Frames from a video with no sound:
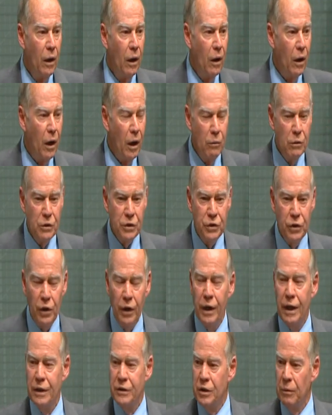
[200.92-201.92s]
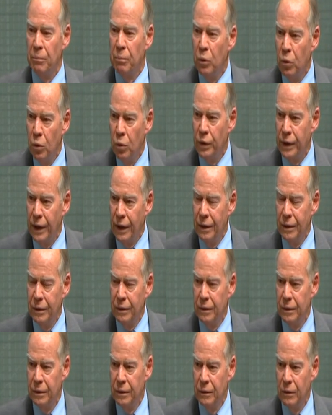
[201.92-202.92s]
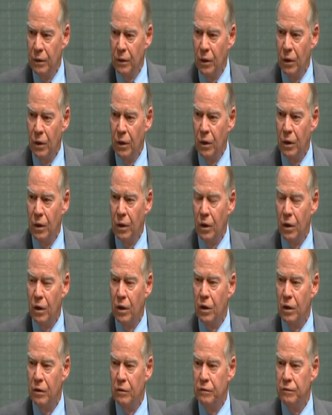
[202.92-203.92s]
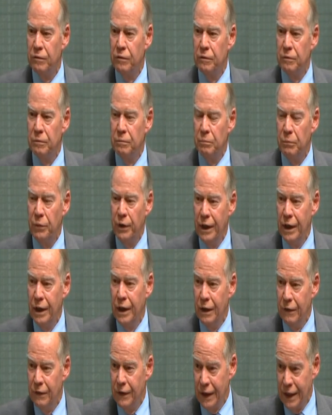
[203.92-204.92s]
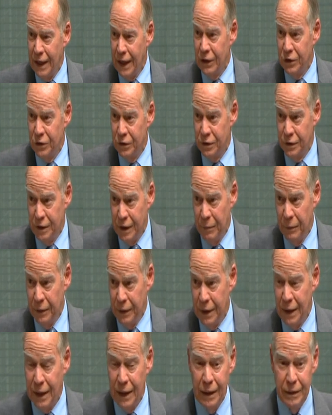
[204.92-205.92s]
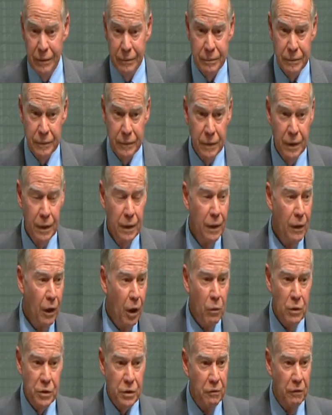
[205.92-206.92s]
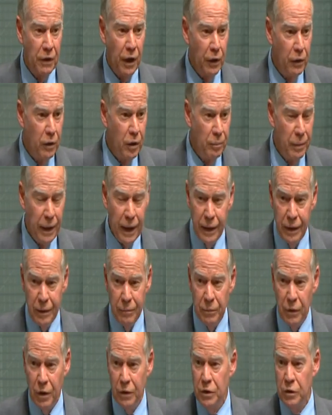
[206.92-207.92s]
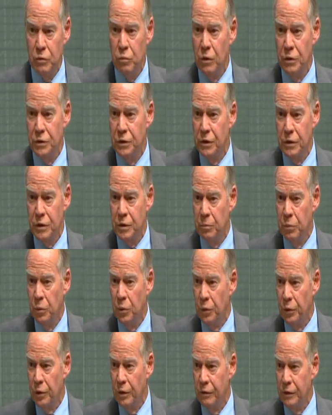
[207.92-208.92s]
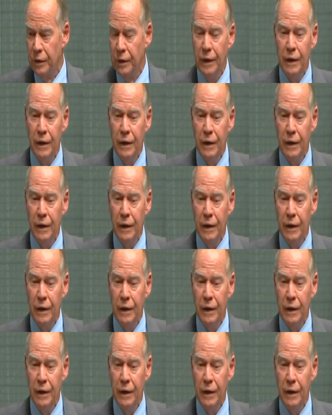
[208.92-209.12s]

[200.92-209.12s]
I was not a supporter of bringing in the cashless debit card. I wasn't vocal about it, but I just wasn't a supporter of it.